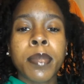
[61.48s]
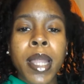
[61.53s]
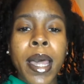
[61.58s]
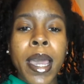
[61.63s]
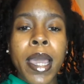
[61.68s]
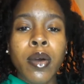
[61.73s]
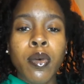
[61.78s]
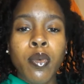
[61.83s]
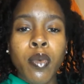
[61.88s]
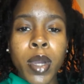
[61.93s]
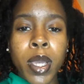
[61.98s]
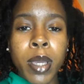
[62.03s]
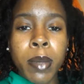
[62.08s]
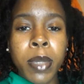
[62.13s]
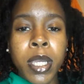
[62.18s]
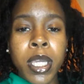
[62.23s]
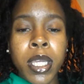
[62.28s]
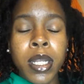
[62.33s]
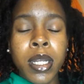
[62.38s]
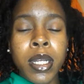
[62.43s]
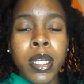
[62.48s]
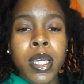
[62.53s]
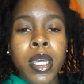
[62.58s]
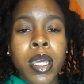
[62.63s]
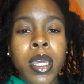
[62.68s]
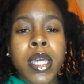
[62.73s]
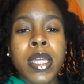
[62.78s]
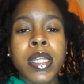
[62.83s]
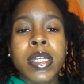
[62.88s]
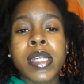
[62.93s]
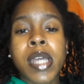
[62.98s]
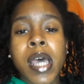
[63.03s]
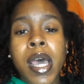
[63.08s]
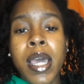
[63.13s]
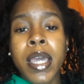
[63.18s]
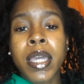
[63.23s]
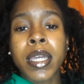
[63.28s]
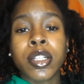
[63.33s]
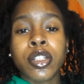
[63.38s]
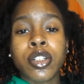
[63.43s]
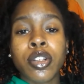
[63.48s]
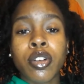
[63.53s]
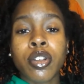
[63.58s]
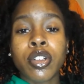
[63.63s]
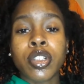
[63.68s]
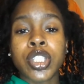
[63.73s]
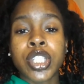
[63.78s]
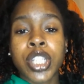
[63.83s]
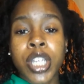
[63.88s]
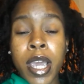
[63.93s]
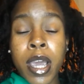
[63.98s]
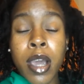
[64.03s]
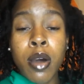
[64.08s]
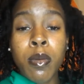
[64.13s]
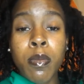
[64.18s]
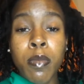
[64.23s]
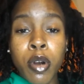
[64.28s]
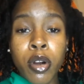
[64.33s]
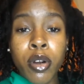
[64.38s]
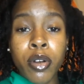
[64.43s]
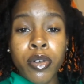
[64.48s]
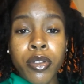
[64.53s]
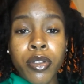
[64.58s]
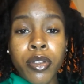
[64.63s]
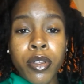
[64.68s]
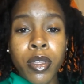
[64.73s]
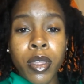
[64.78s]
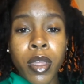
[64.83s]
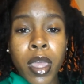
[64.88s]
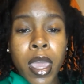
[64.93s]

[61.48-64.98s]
black women dying during childbirth.